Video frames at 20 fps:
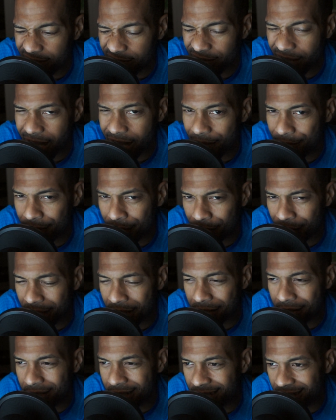5 different
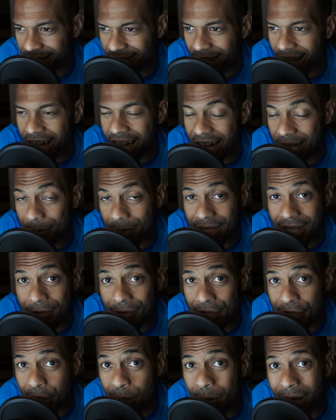areas. Anyway,
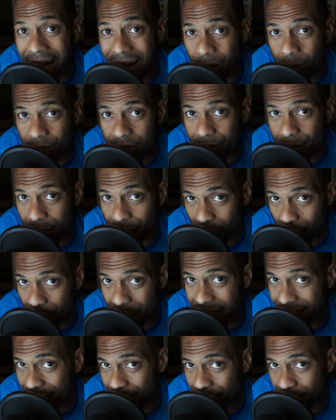every 2 hours we
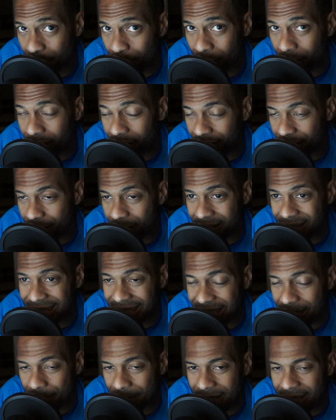rotated through the park. So as an
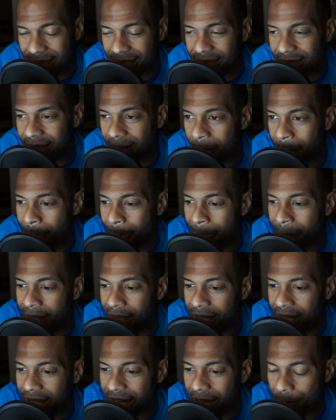EMT,
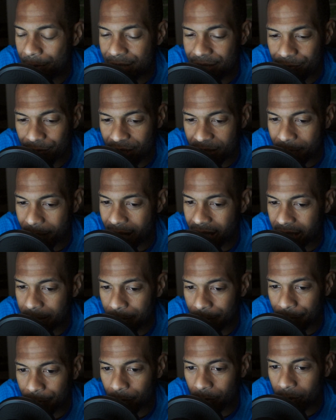I was
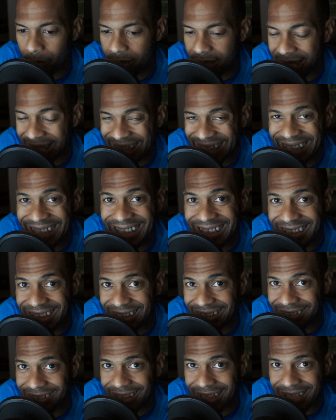responsible for, say,
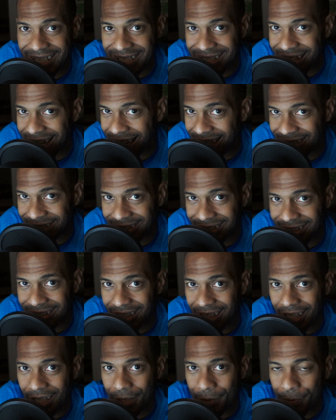England and Scotland
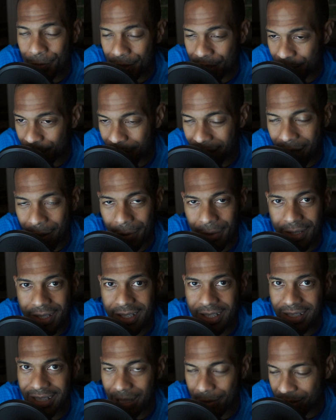for 2 hours.
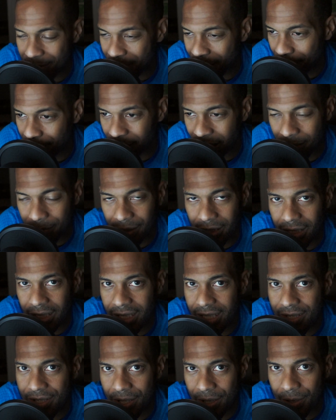And that was my
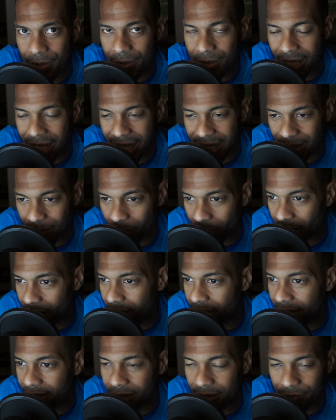primary zone that I had to
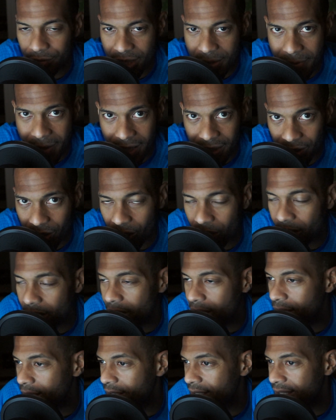walk and respond to
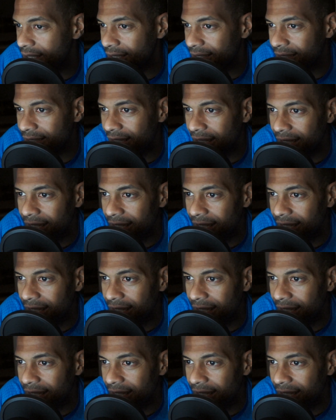calls and